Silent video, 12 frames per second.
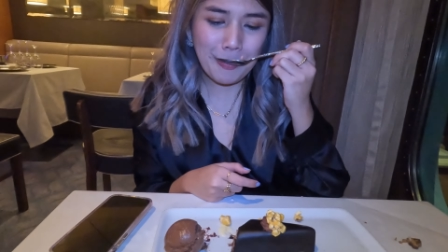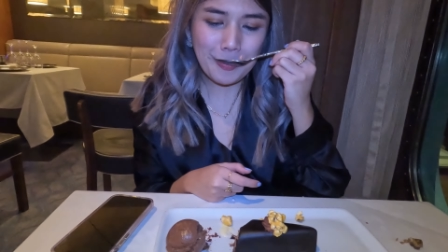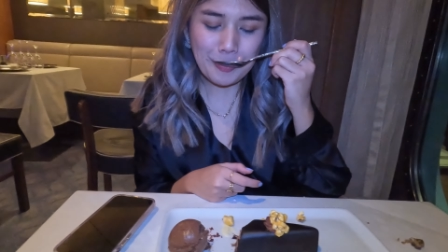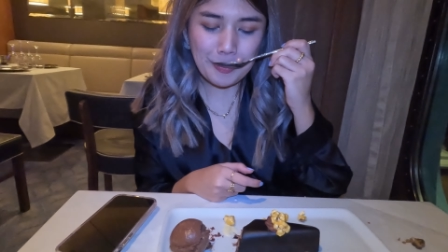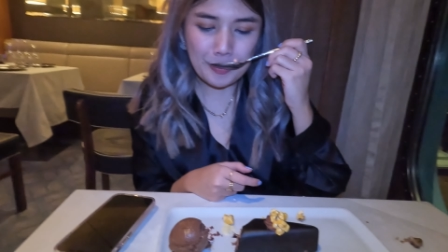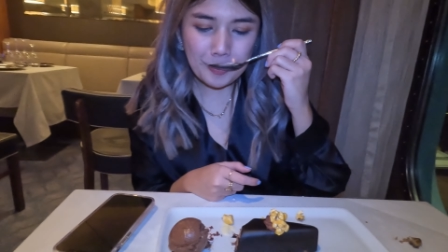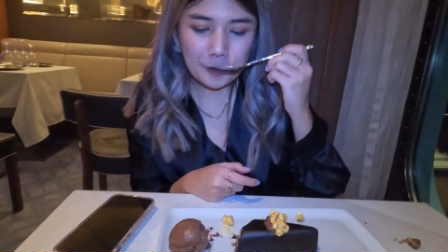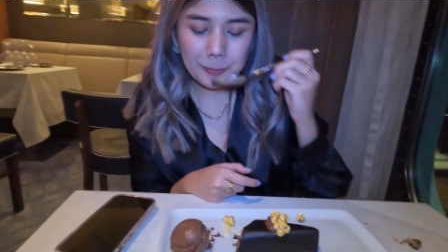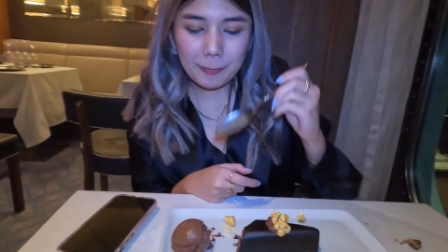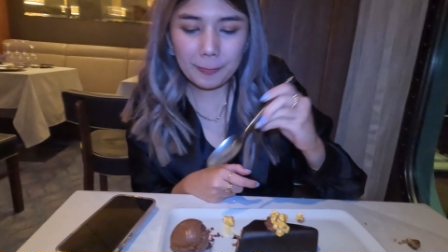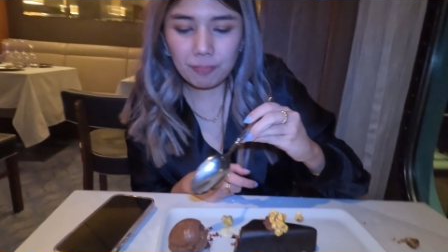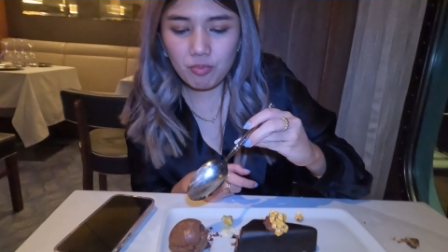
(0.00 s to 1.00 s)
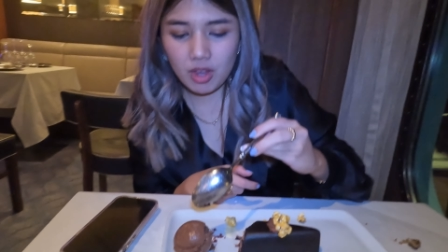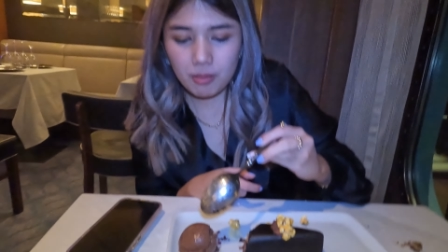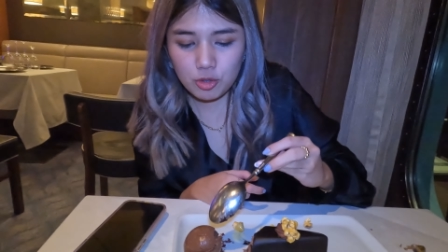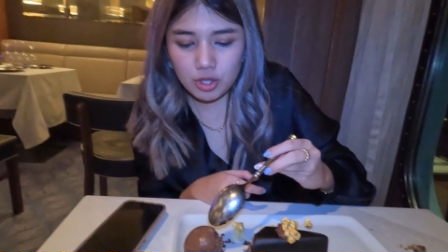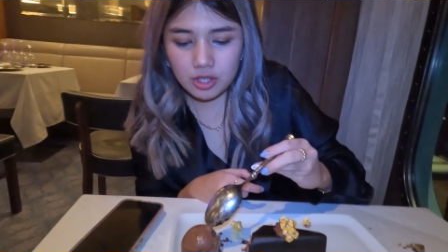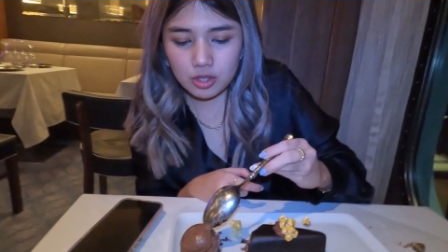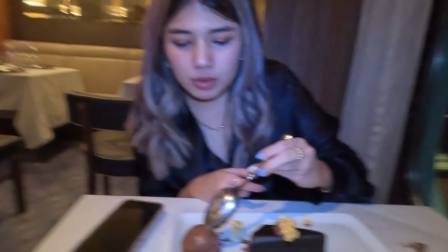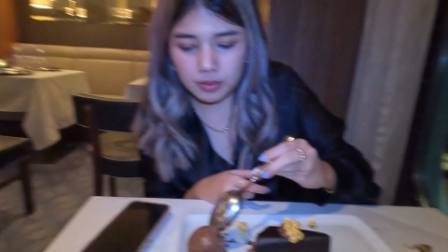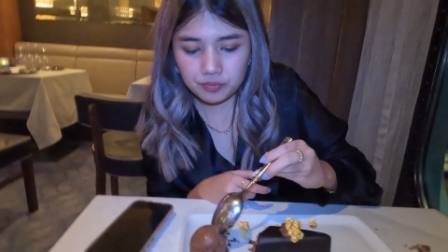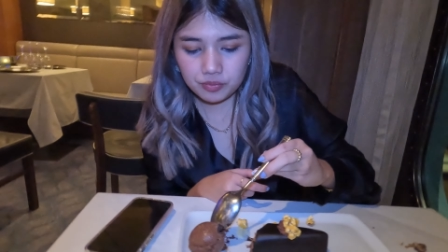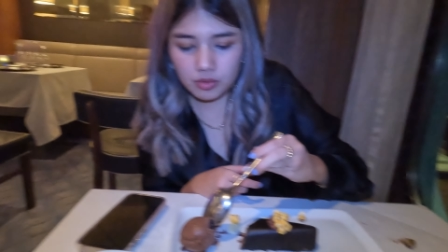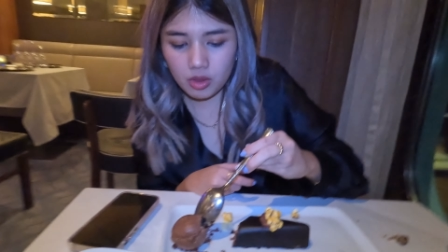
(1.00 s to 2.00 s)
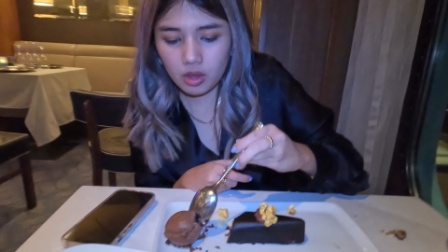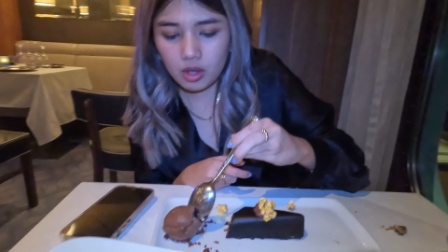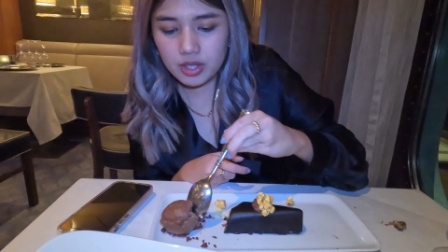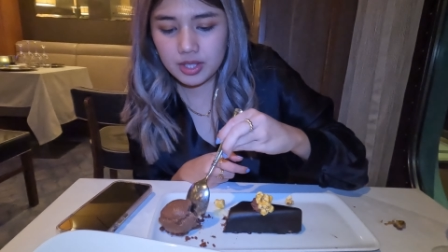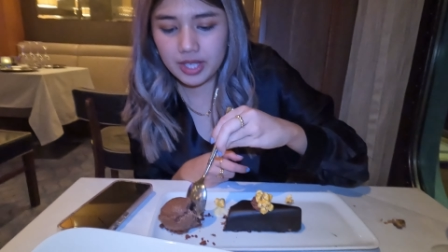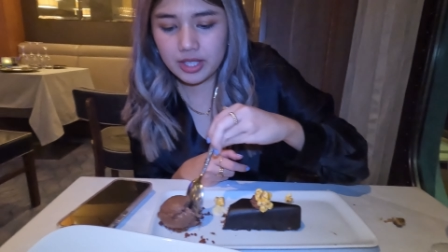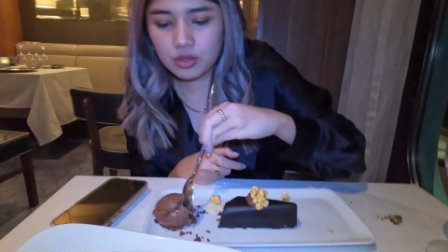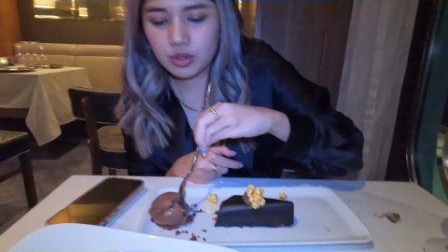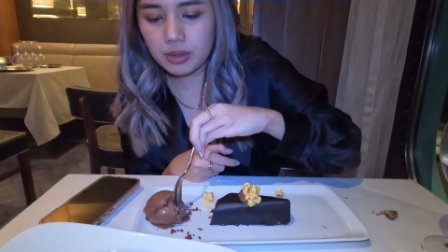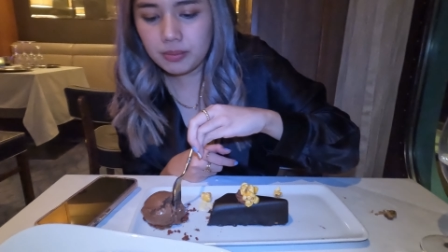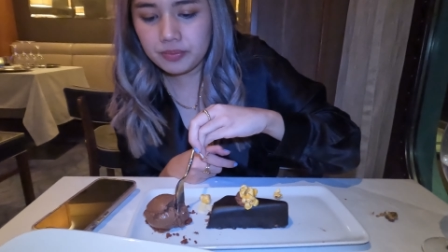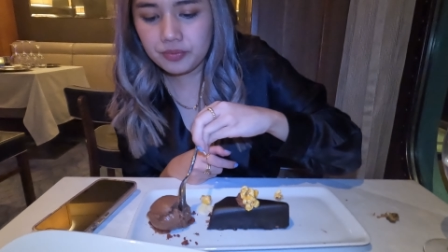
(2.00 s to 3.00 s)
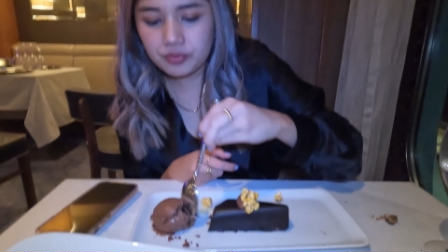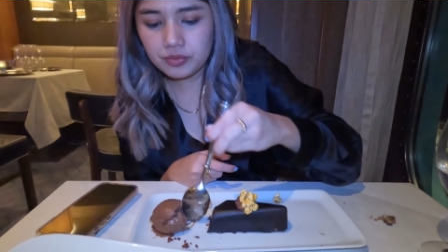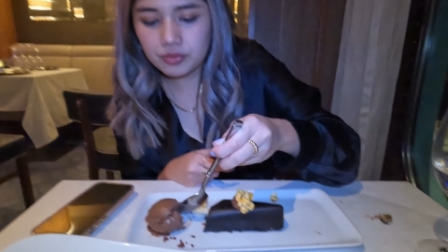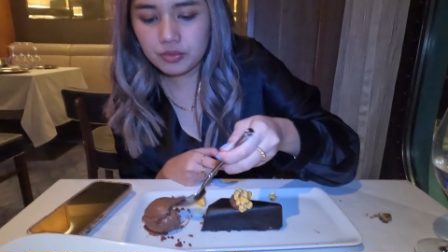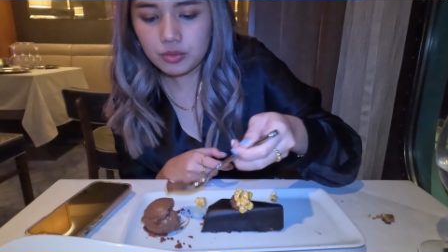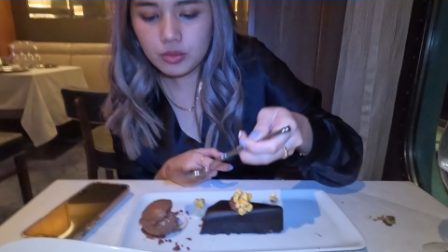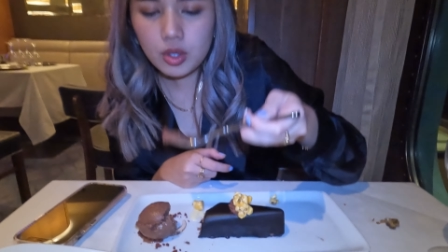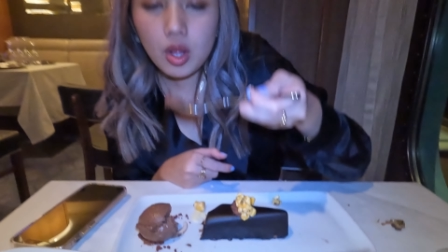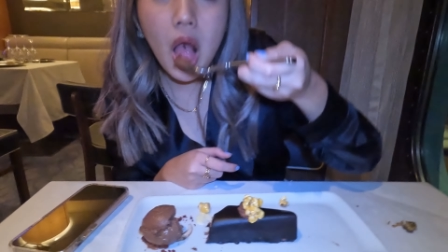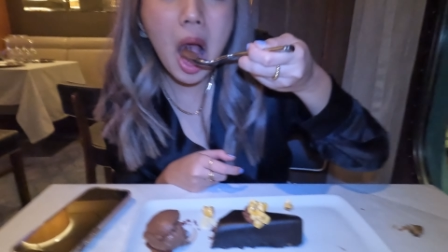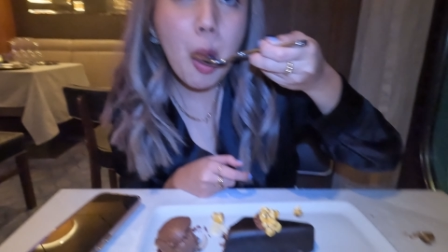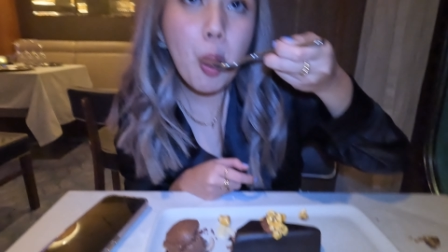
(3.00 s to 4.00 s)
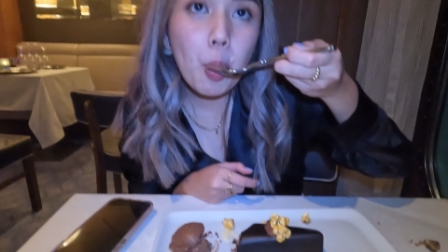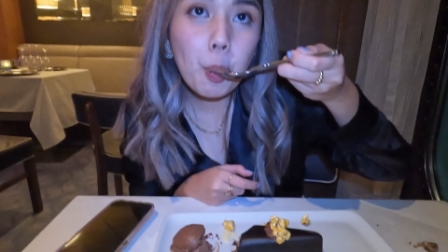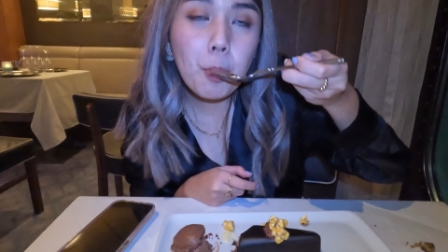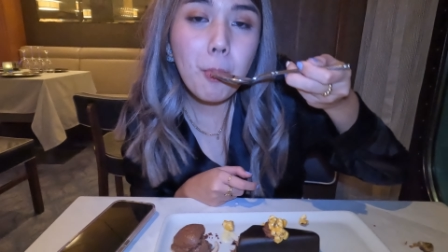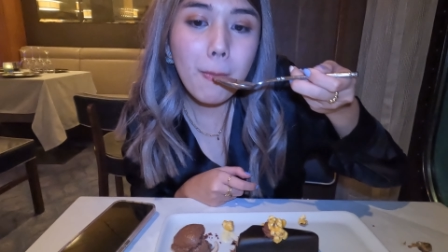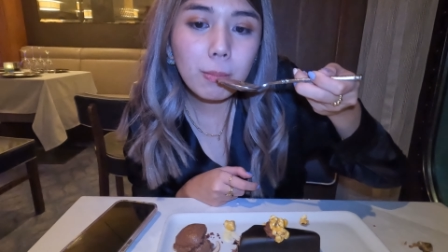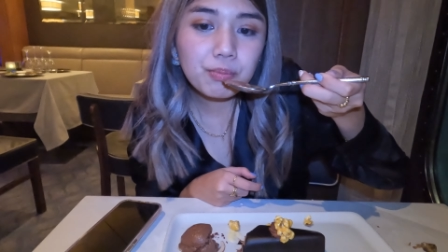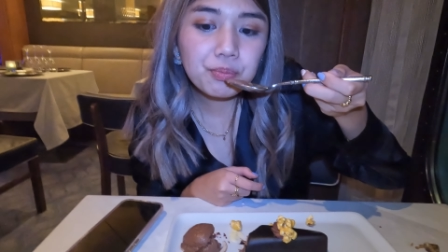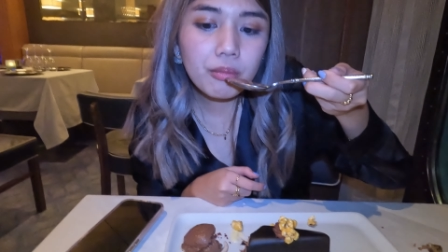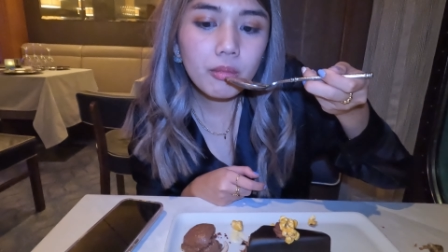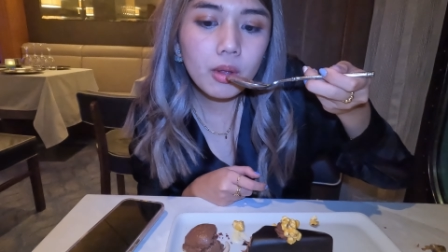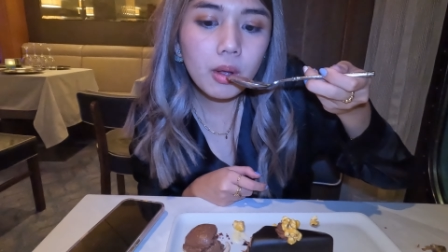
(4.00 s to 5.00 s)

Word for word: then the outside, right, it, has a strong cocoa taste. It's ice cream.